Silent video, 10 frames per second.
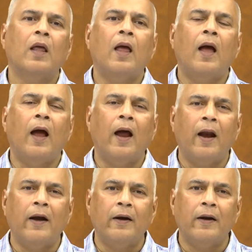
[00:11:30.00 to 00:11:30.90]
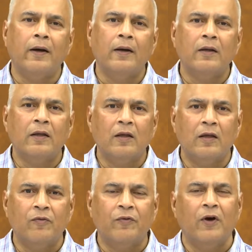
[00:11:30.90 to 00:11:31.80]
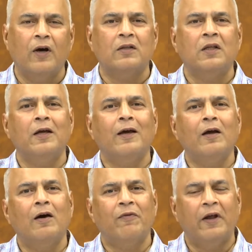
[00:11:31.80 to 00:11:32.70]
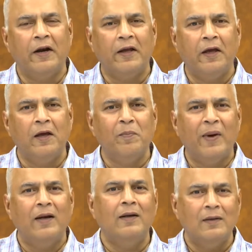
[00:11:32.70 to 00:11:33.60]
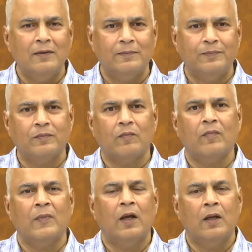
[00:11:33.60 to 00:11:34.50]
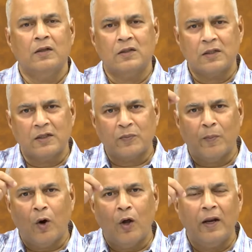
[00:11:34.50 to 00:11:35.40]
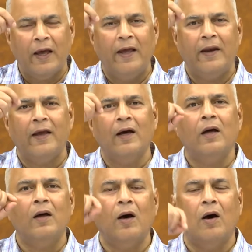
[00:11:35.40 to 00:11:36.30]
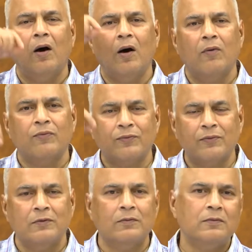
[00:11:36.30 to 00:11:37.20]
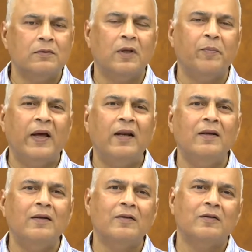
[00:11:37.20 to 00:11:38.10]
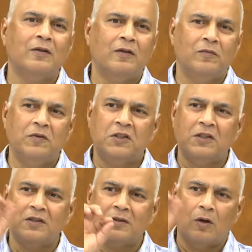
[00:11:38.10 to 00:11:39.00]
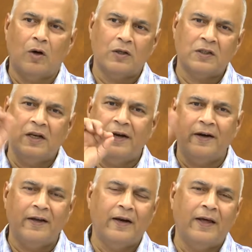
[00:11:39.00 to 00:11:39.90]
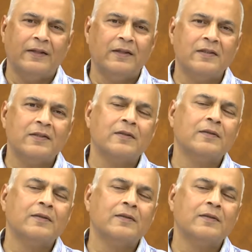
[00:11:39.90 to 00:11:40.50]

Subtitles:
and if you are thinking of a ringing bell, it is a small area of the bell which is oscillating like this.